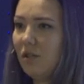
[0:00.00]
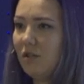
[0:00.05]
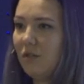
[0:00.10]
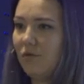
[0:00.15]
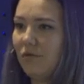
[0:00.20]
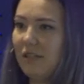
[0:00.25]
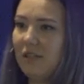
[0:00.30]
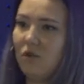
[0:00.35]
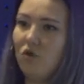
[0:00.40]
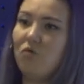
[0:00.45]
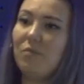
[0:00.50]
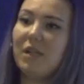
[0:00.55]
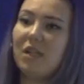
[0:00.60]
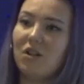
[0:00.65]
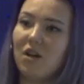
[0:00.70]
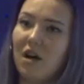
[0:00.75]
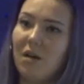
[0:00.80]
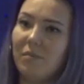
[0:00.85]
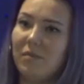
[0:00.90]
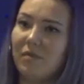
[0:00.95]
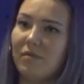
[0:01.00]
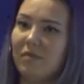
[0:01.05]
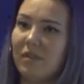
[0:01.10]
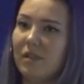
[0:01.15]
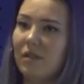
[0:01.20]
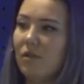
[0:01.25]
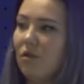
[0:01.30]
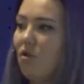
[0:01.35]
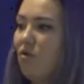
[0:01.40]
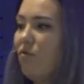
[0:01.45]
there is no meetup, there
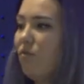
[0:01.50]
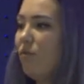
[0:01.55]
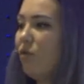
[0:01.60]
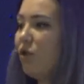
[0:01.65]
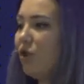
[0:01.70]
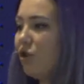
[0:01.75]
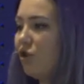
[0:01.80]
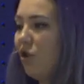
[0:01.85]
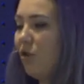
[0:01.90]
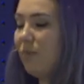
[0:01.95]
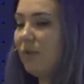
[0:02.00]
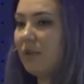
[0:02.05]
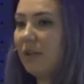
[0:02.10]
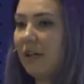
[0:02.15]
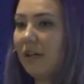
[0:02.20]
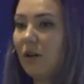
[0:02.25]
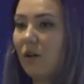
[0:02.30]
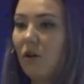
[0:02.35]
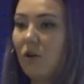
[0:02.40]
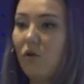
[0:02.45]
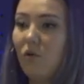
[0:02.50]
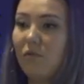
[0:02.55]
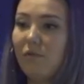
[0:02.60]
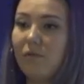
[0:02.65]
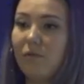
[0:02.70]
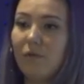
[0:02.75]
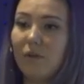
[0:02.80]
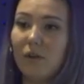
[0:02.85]
is no workshops like of